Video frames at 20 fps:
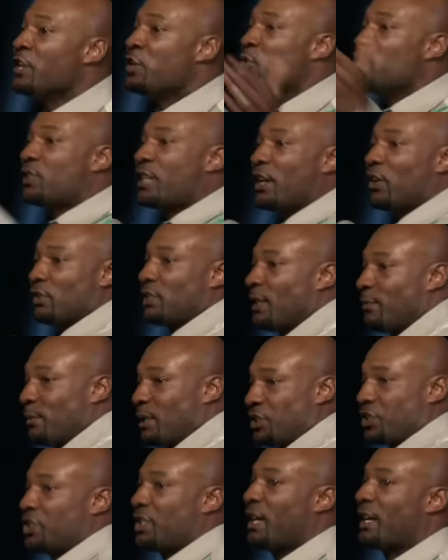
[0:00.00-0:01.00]
you tell them
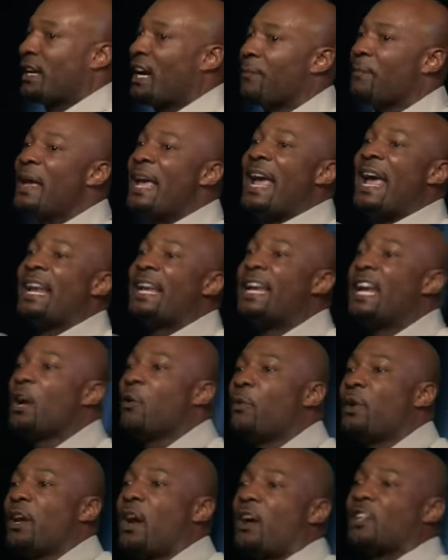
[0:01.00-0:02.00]
to shut up. And here
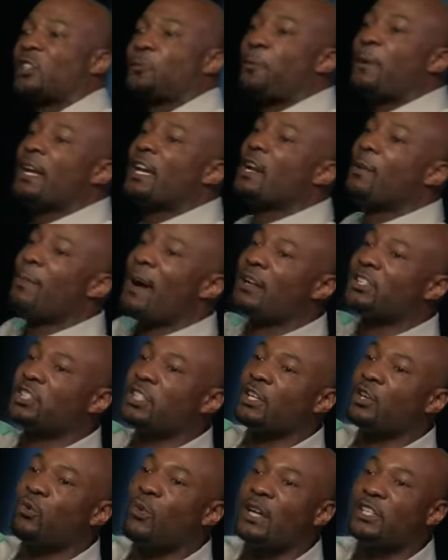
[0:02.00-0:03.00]
we are speaking about
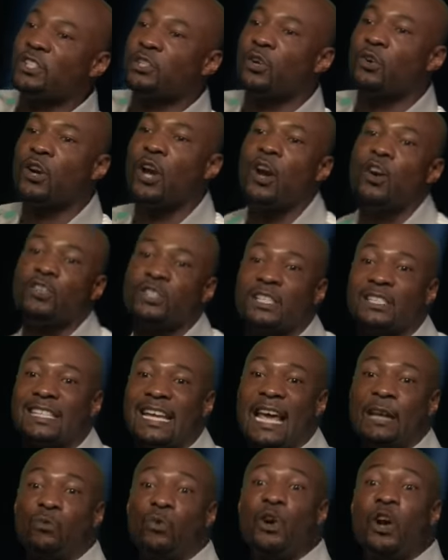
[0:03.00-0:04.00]
generational curses,
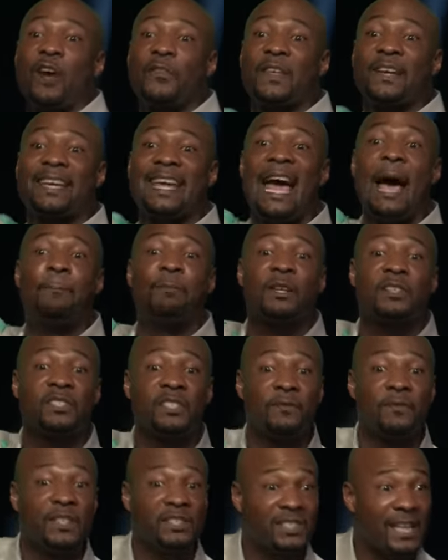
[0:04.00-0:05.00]
and we are the captains
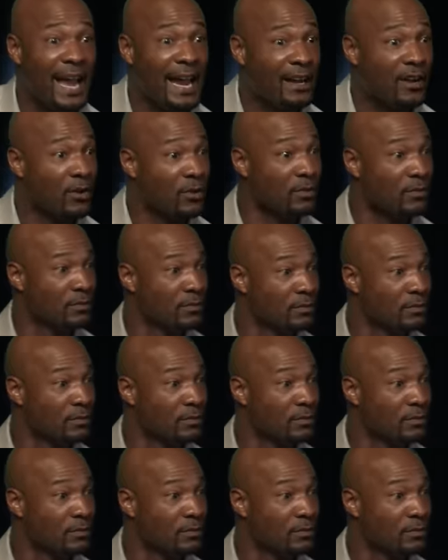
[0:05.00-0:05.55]
of the cycle.